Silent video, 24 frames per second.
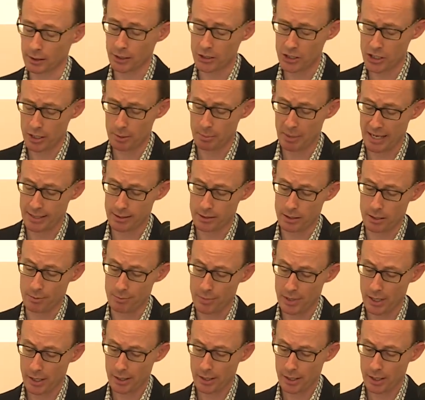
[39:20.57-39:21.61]
legitimates them
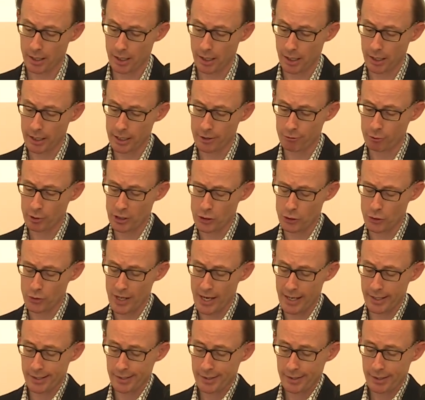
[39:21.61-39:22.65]
if we do that.